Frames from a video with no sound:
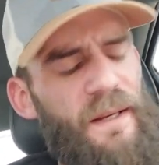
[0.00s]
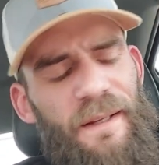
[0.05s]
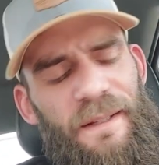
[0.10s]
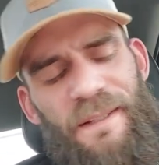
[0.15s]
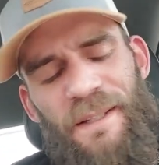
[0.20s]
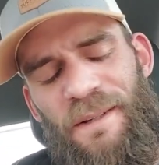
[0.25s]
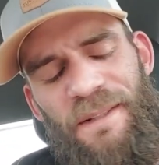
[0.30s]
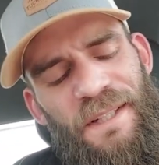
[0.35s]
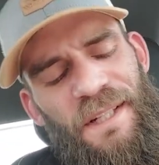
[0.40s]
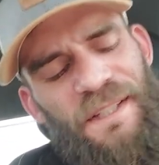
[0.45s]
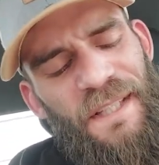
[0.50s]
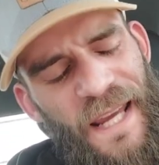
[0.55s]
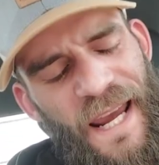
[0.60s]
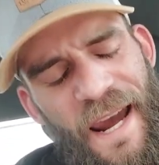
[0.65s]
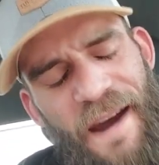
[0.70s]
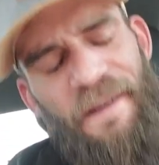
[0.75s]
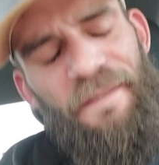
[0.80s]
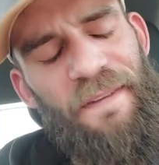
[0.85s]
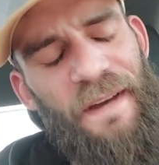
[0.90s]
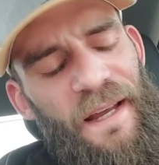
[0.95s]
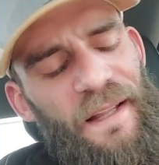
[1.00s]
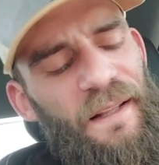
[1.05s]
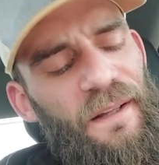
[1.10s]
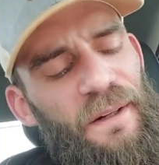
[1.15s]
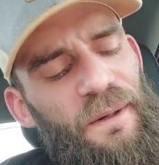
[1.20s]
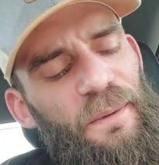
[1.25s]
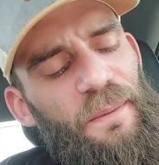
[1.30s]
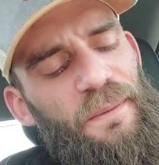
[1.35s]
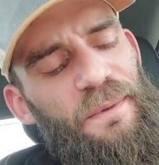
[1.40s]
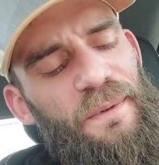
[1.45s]
So just to have that
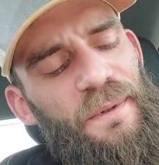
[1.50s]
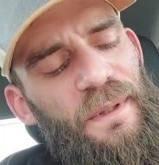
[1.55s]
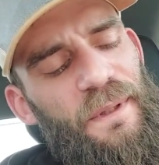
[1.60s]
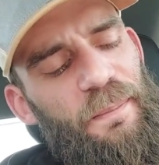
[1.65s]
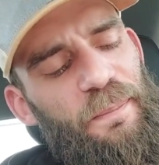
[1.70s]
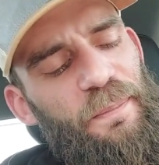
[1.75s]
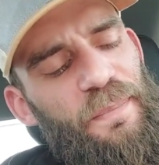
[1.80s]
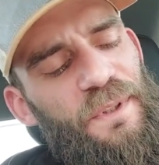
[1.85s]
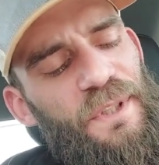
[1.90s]
the